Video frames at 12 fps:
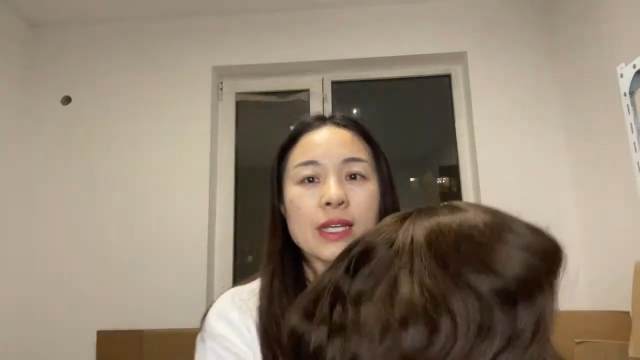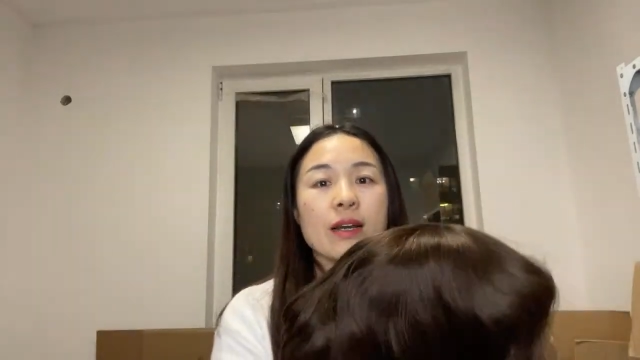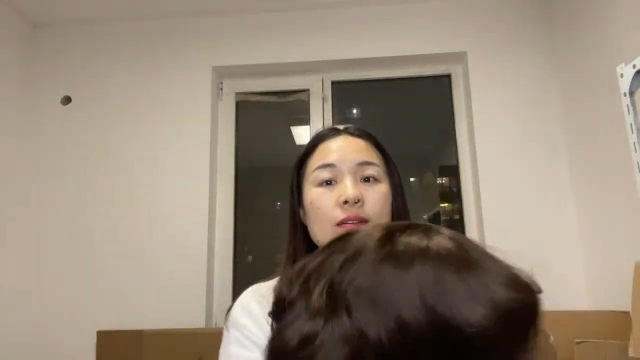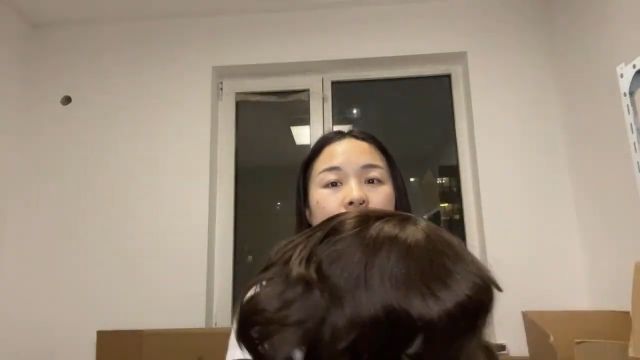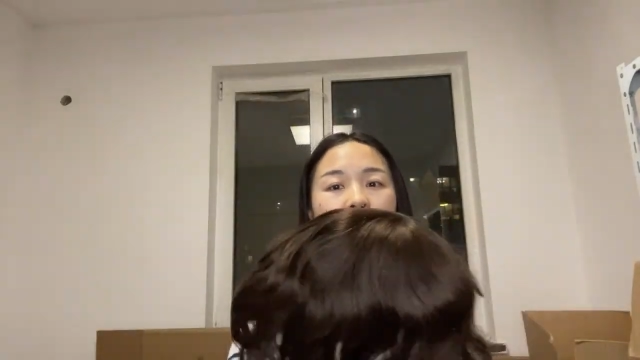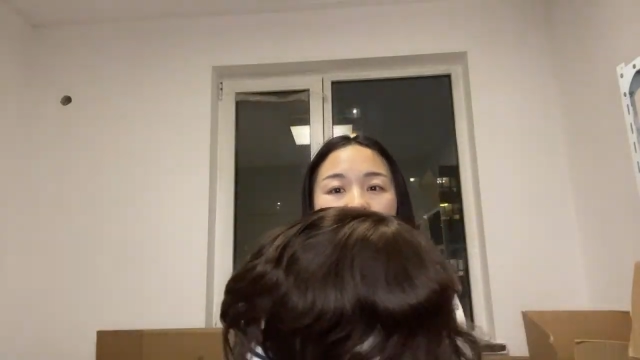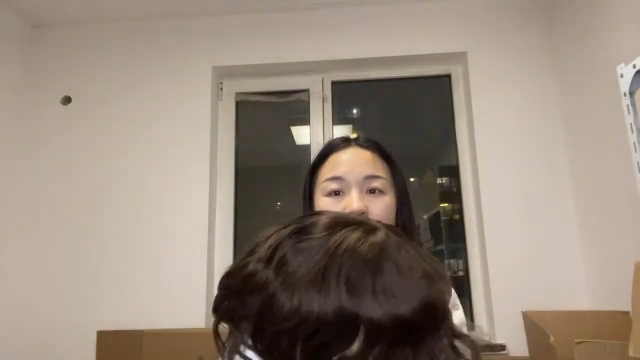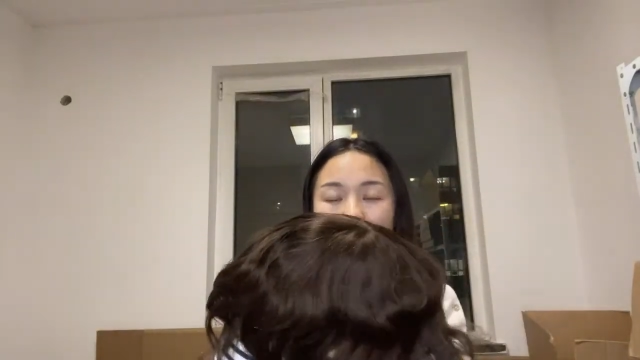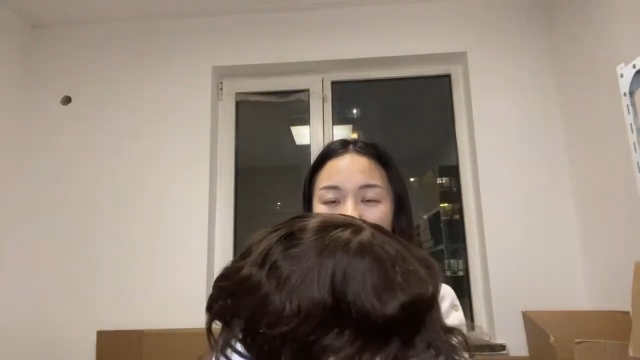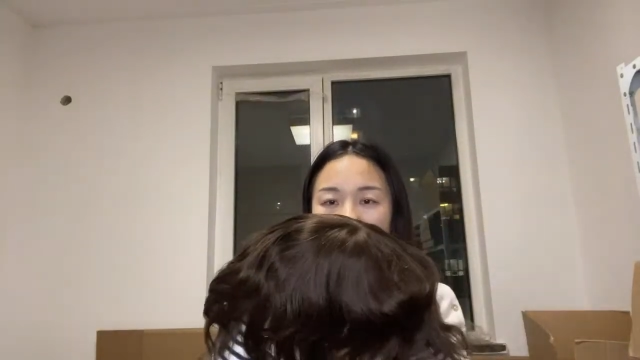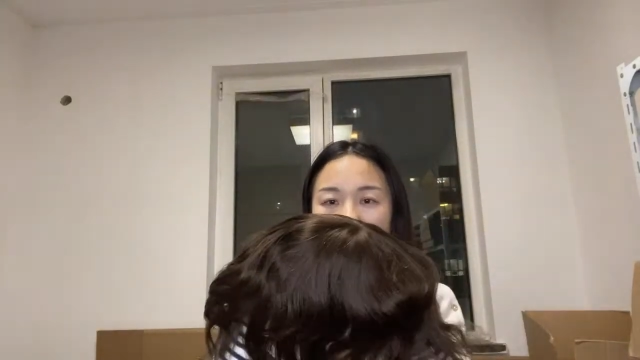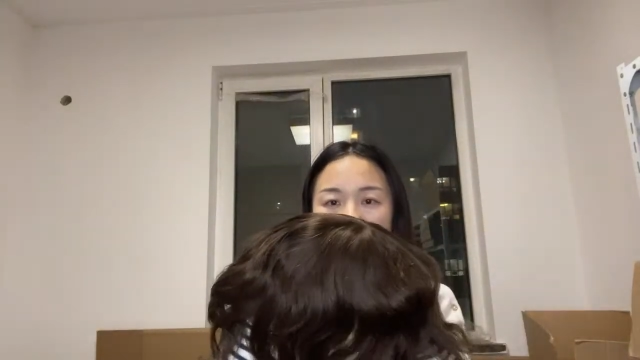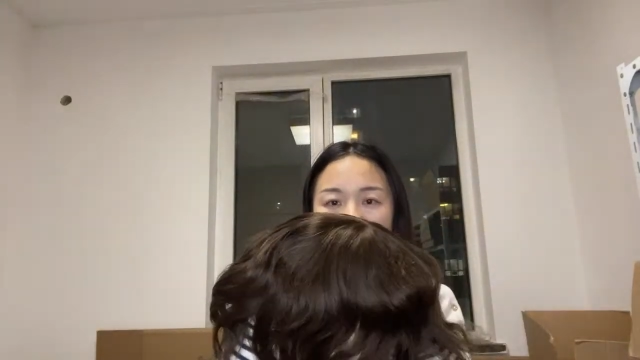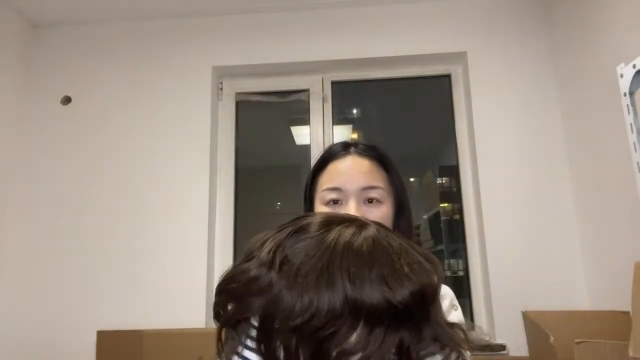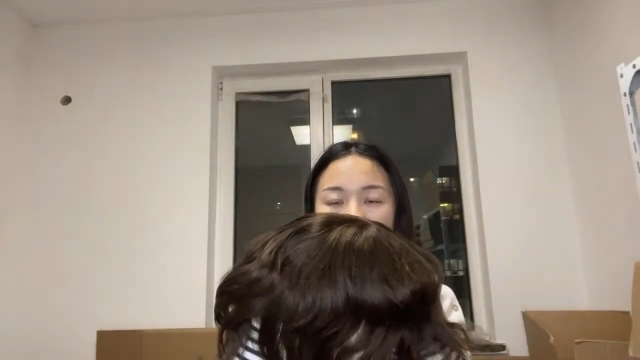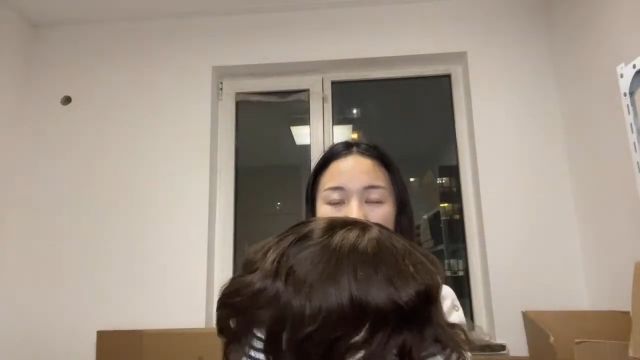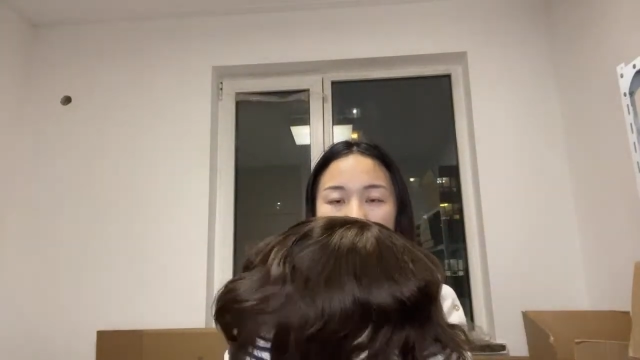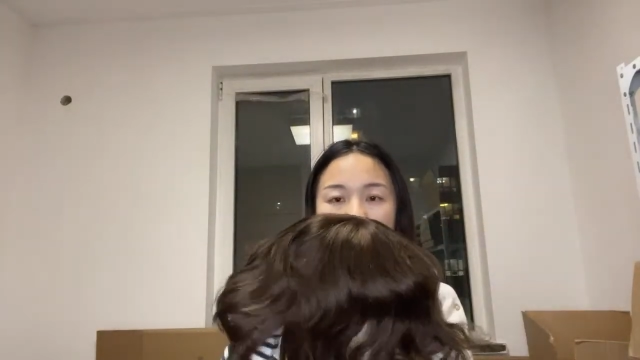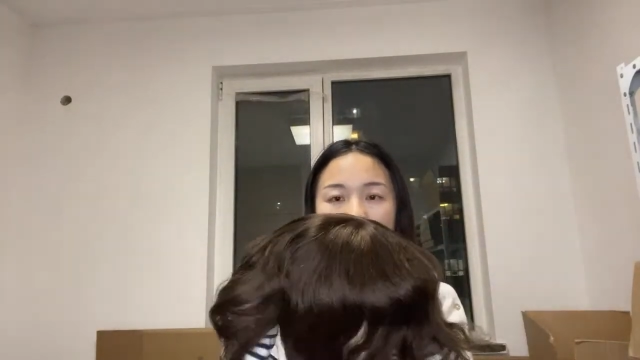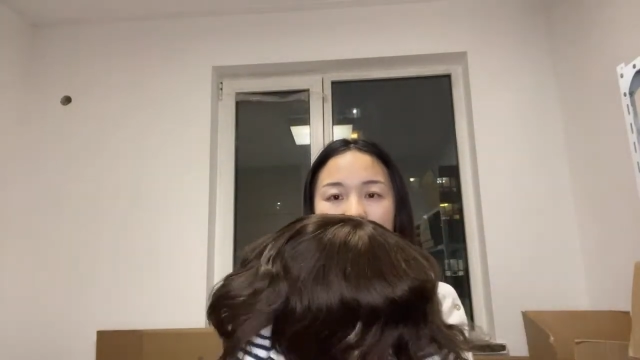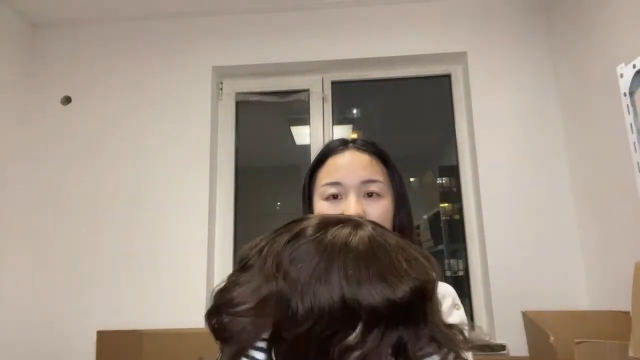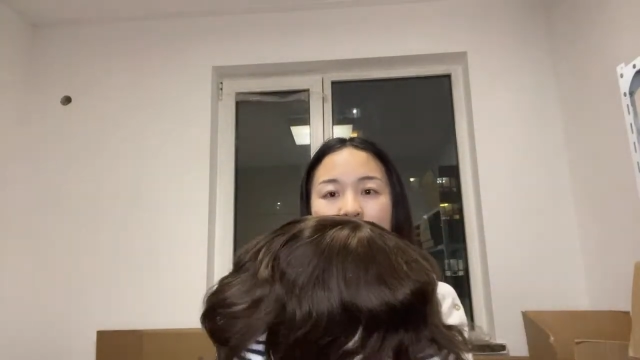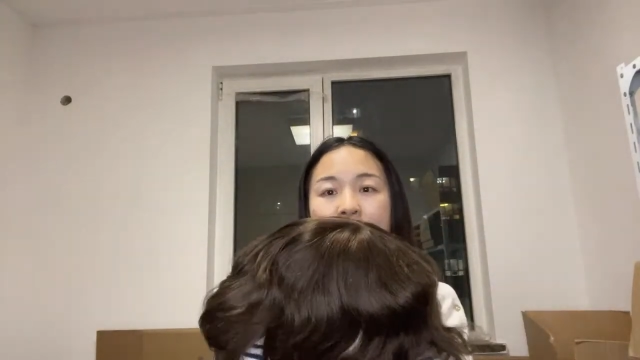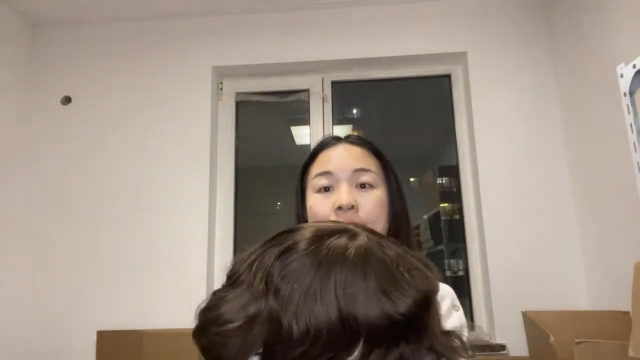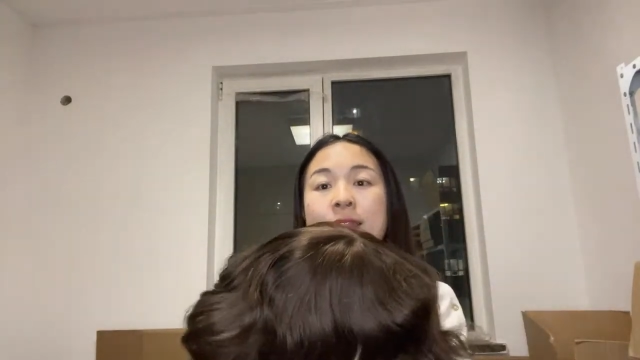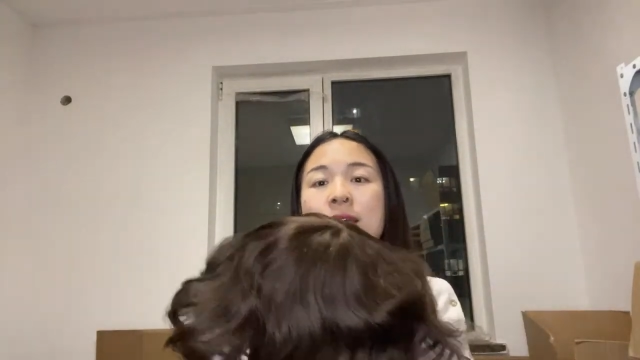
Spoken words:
Okay, do you like this one?